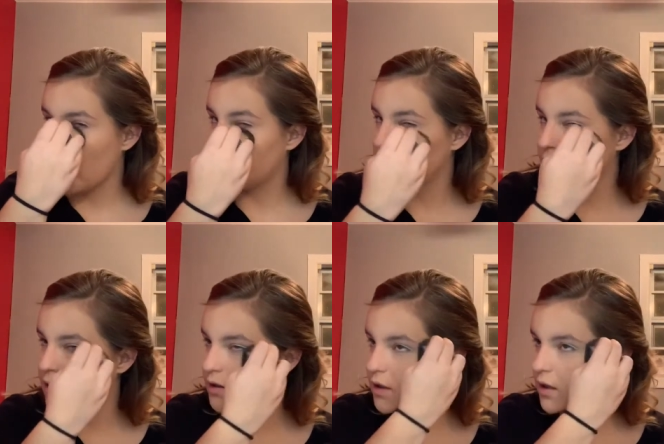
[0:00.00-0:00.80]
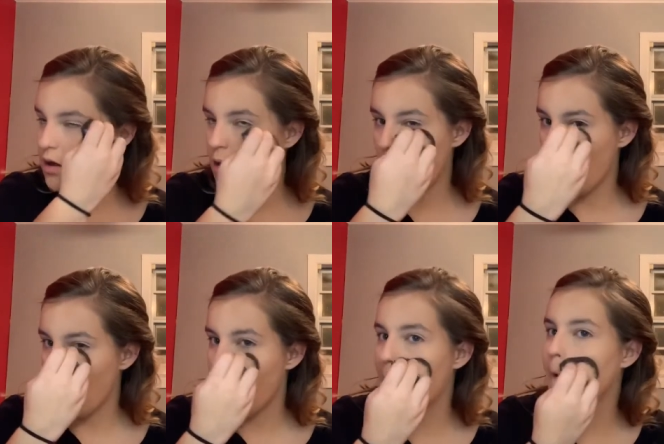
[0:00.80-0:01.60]
blending
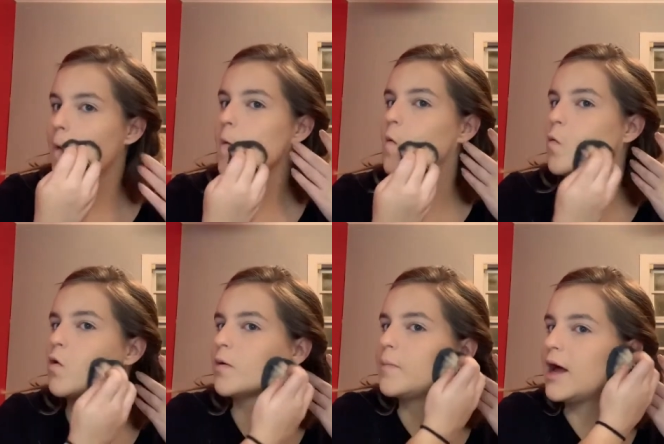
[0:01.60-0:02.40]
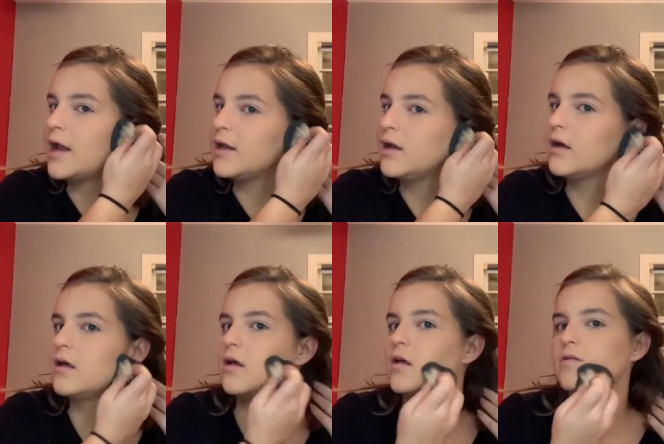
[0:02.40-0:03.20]
away or patting
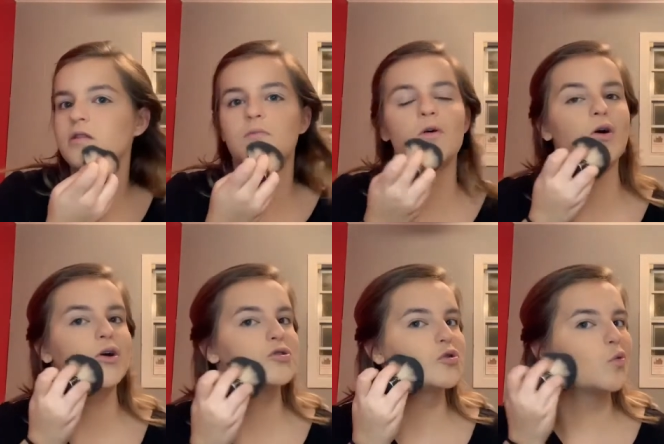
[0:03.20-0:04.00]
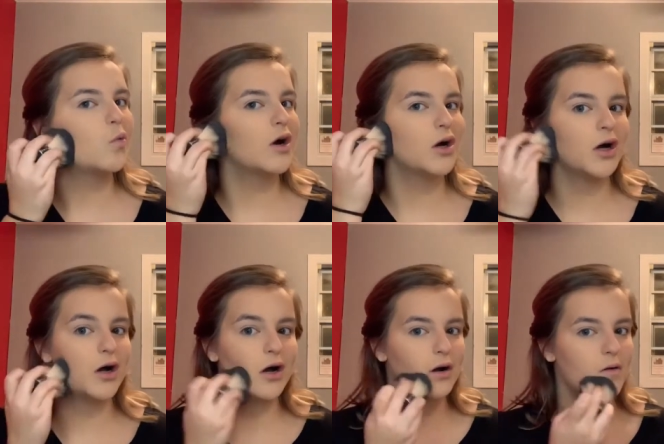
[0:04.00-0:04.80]
the parts where
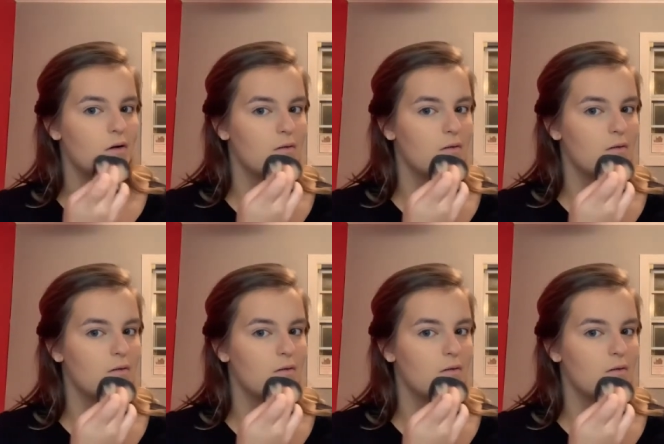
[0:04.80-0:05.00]
I